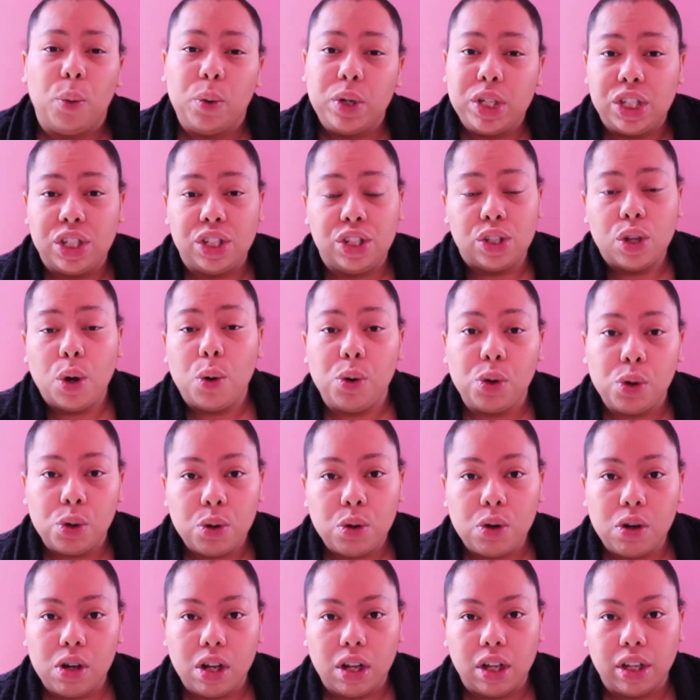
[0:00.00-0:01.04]
which is so
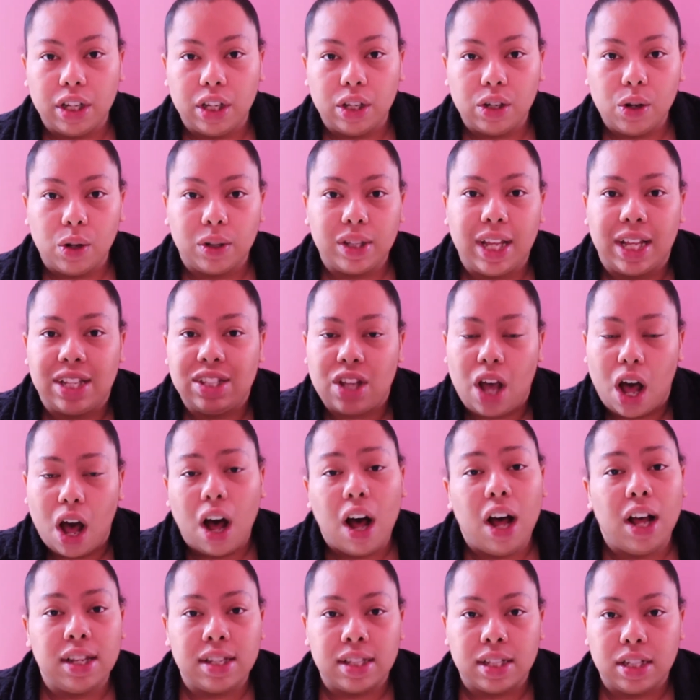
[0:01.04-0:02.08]
cool. That's
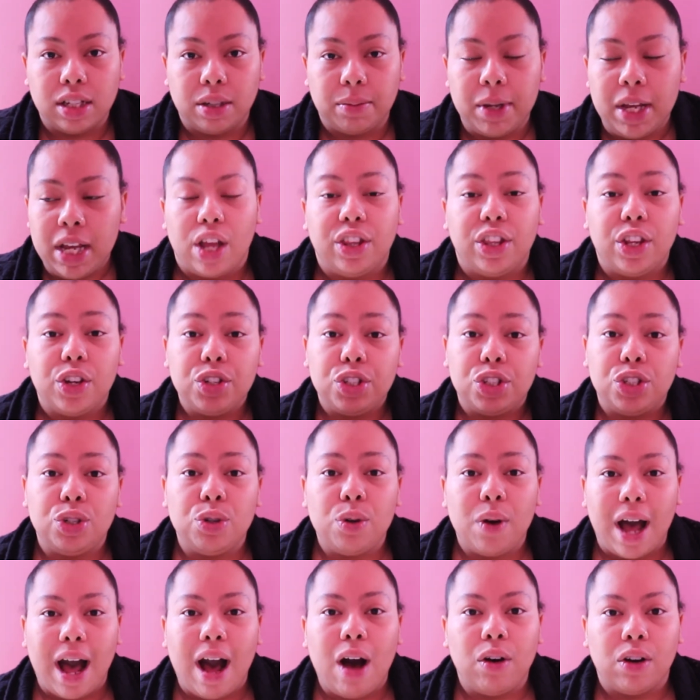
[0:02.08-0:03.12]
awesome. There's
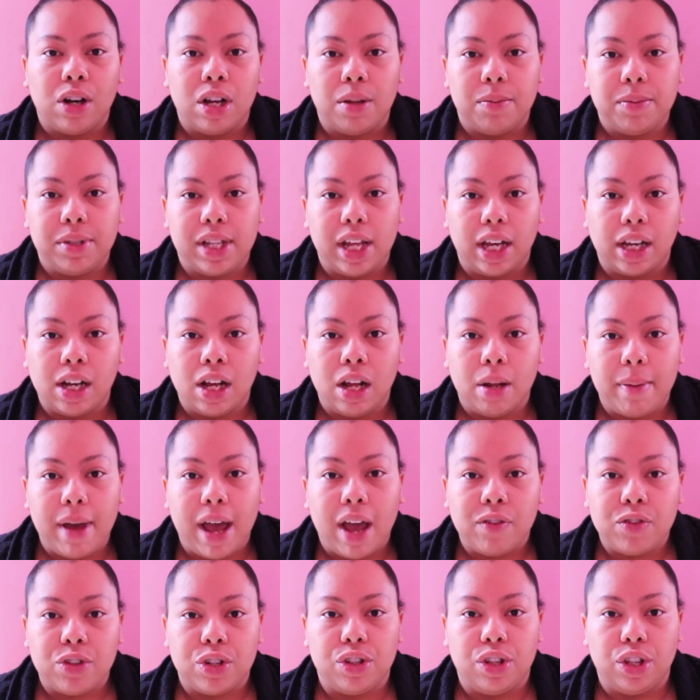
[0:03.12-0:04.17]
2 outcomes that come
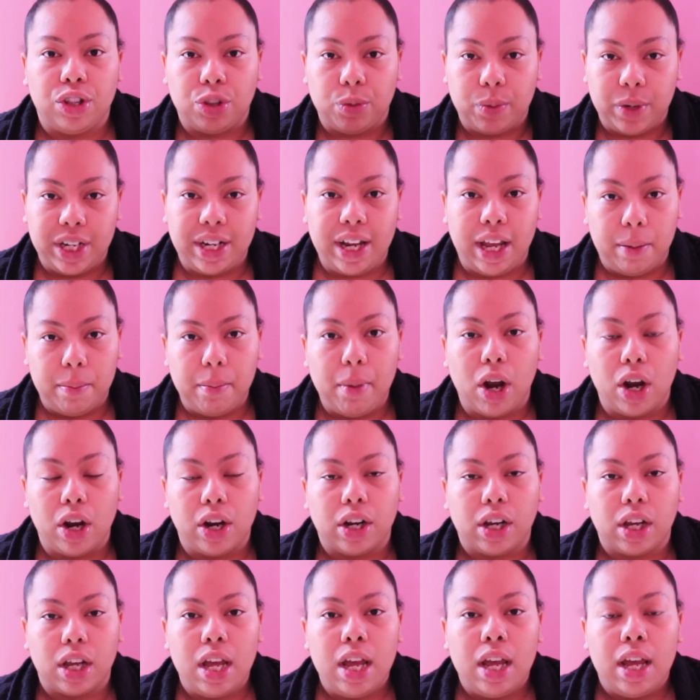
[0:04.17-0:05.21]
after the 3-day
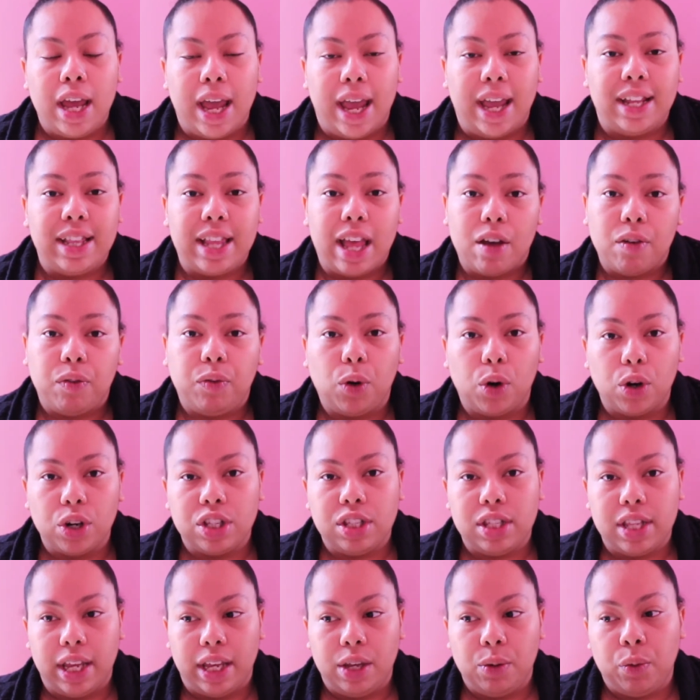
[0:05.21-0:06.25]
mark. And that
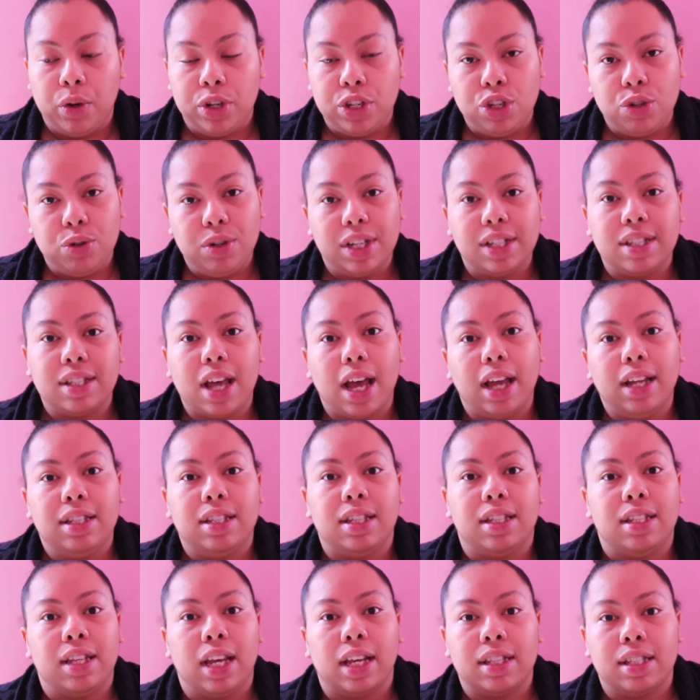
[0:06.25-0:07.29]
4th day, when you decide
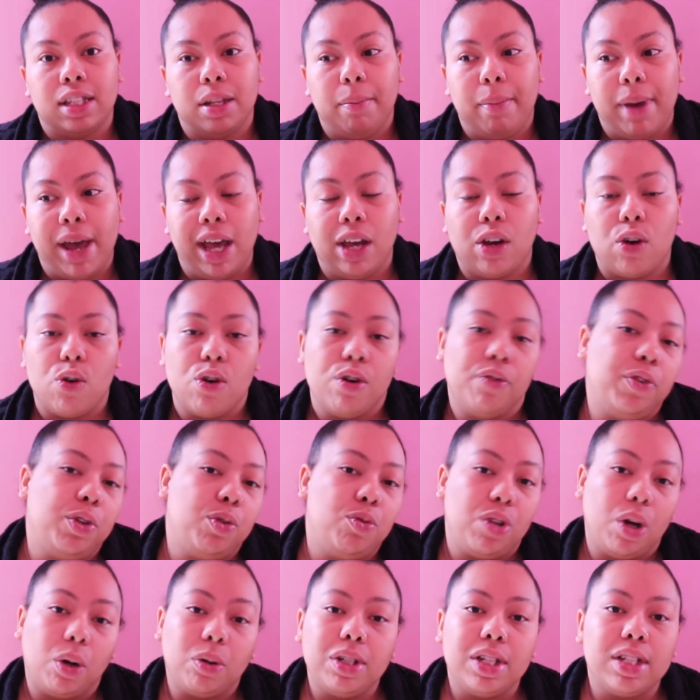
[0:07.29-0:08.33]
to text them back, or if you
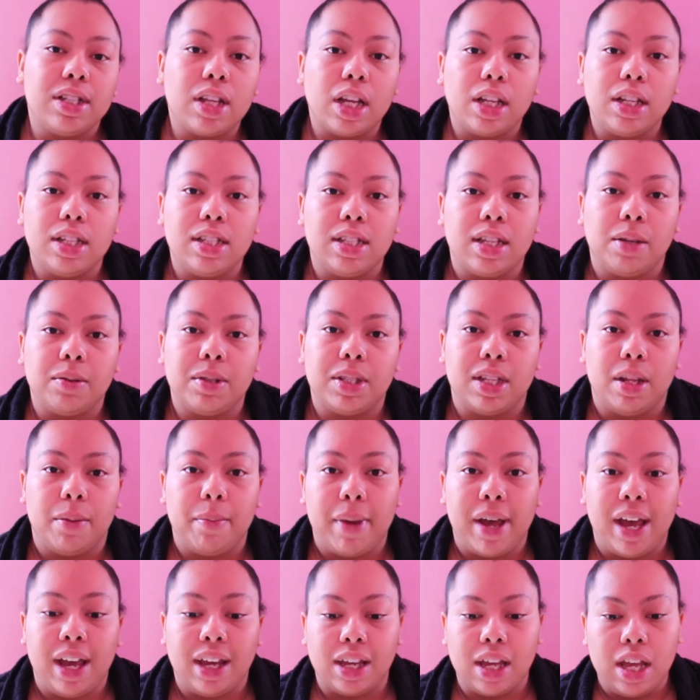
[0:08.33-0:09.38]
don't decide to text them
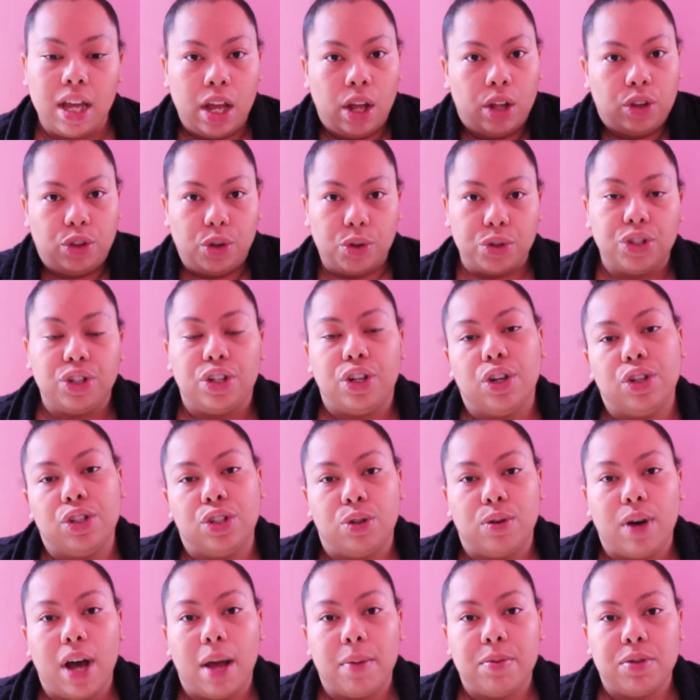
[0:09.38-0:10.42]
back, those are your
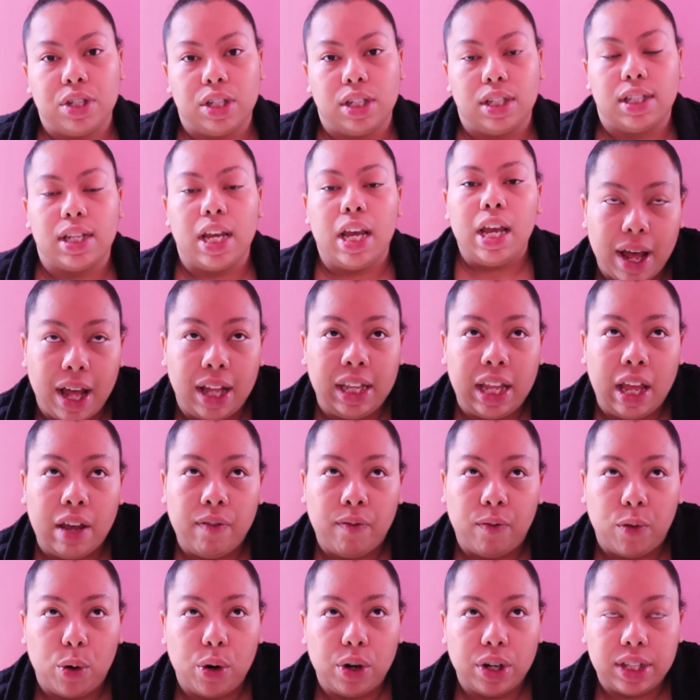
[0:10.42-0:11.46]
2 options. On that
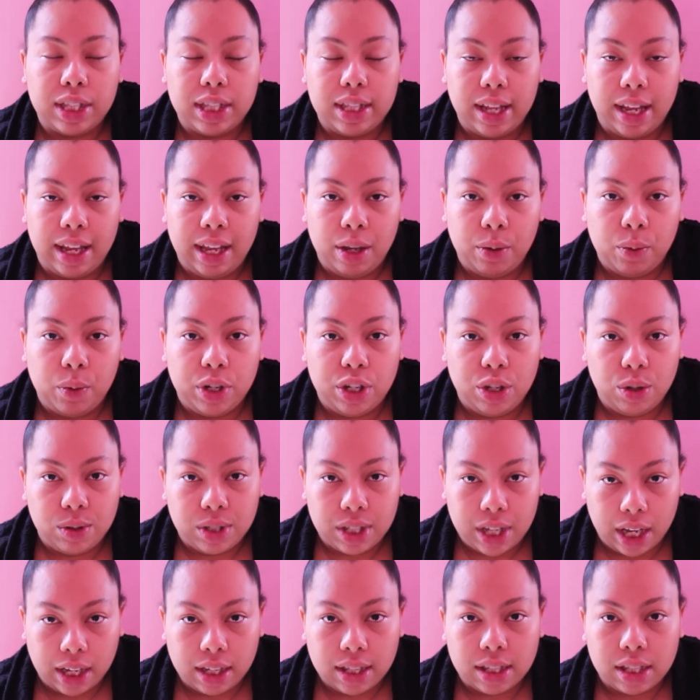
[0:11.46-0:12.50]
4th day, when you
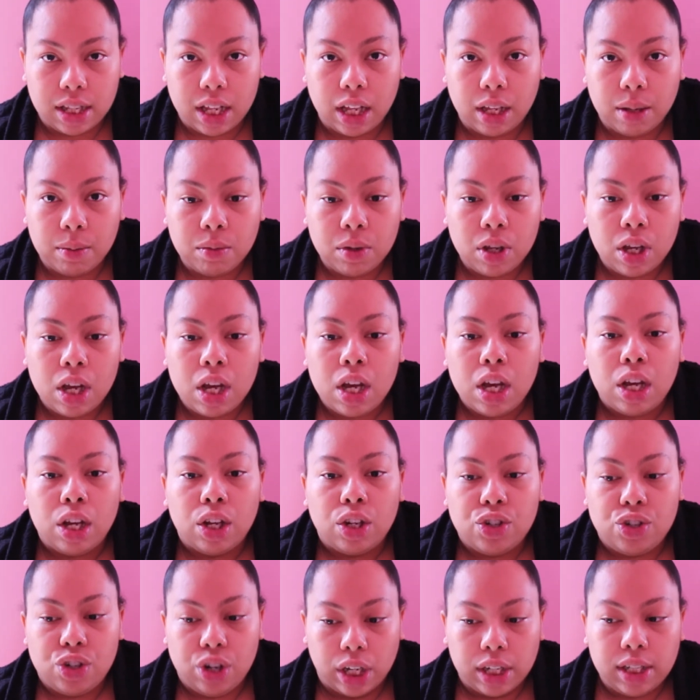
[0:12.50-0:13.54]
text them,
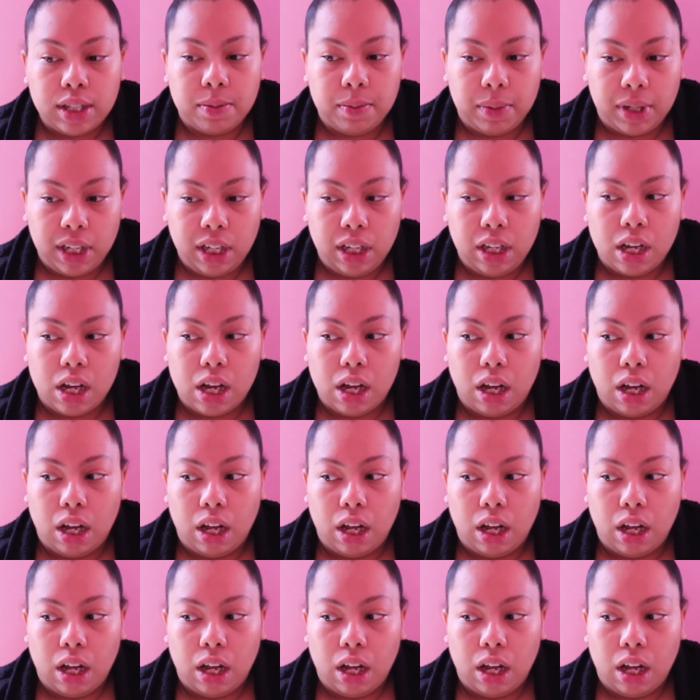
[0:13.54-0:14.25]
trust me,